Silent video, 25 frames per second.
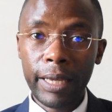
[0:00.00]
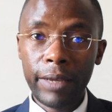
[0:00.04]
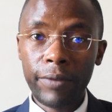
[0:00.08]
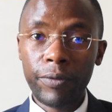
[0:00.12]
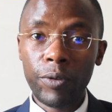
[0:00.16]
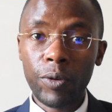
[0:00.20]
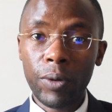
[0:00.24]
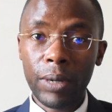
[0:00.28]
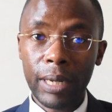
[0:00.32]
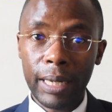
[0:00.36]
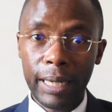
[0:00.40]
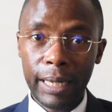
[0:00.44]
give
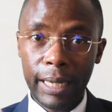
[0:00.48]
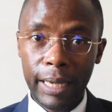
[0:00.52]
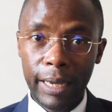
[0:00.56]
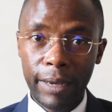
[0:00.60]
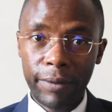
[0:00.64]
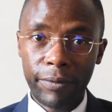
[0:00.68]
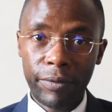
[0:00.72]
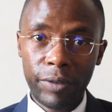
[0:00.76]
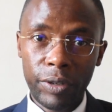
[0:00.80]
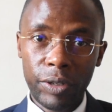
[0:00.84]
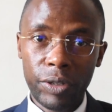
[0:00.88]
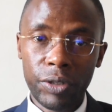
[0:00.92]
you
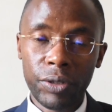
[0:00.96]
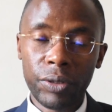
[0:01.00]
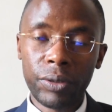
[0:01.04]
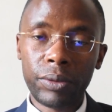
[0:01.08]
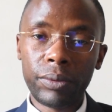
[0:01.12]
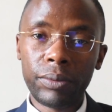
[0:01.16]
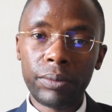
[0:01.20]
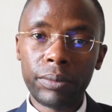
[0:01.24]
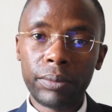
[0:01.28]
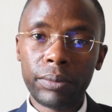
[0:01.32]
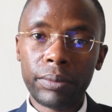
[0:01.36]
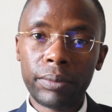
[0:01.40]
clear
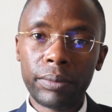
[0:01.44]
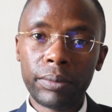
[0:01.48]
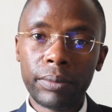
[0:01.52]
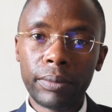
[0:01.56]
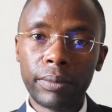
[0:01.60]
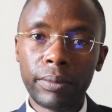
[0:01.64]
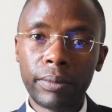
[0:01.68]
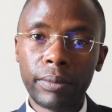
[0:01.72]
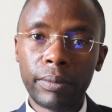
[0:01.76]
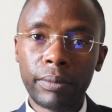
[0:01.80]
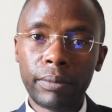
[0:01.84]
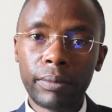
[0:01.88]
vision,
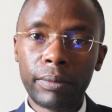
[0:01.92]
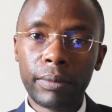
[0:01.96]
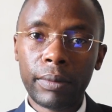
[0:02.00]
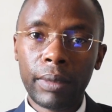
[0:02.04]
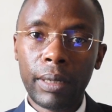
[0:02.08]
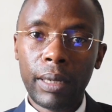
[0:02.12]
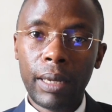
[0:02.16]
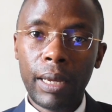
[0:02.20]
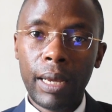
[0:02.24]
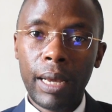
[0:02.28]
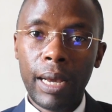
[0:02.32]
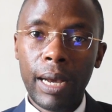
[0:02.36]

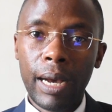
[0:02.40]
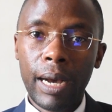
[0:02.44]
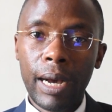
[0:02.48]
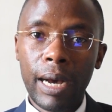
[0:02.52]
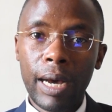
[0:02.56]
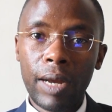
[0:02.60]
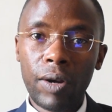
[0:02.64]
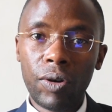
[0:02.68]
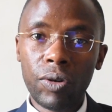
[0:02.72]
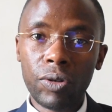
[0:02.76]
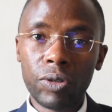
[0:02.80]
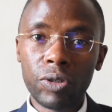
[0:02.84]

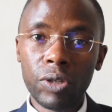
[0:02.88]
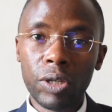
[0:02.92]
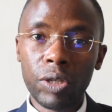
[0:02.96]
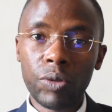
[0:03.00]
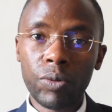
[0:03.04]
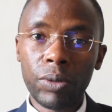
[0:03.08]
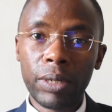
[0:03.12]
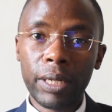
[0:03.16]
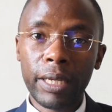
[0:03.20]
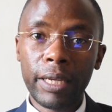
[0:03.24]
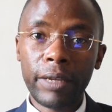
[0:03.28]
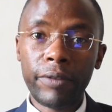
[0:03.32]
and also it
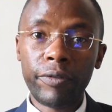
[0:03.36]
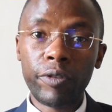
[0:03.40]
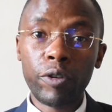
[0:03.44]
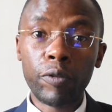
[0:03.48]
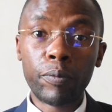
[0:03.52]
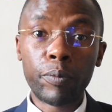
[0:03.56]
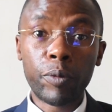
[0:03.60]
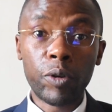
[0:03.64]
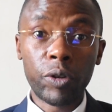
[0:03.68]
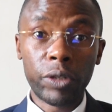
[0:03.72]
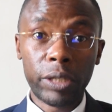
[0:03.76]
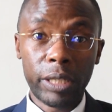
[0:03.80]
will give you
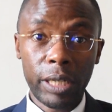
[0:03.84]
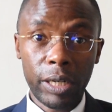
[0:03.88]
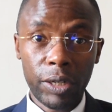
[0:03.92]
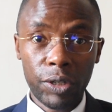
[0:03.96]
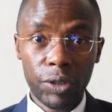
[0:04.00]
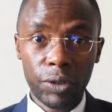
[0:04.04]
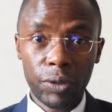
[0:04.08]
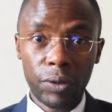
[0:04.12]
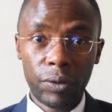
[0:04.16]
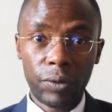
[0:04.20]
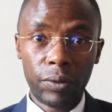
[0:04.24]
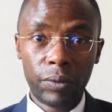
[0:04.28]

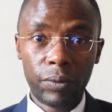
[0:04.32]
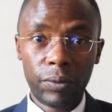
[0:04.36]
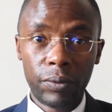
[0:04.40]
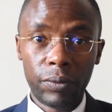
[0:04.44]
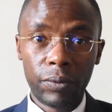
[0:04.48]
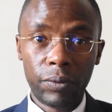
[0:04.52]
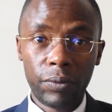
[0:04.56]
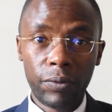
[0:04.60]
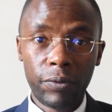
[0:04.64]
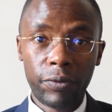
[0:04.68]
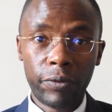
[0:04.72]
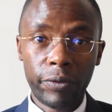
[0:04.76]
protection
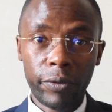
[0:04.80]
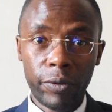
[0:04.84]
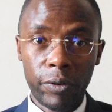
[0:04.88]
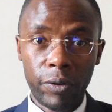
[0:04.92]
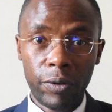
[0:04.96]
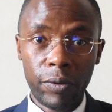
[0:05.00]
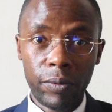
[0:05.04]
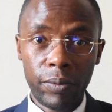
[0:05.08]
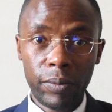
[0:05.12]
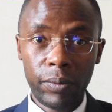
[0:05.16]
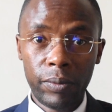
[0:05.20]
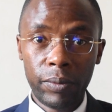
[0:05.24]

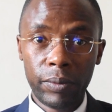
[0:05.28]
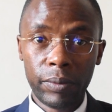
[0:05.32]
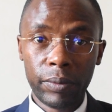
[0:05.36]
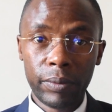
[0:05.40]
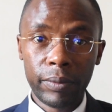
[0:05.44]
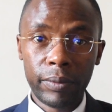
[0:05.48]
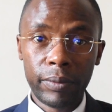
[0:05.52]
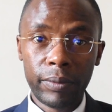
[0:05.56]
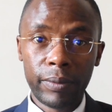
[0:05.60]
from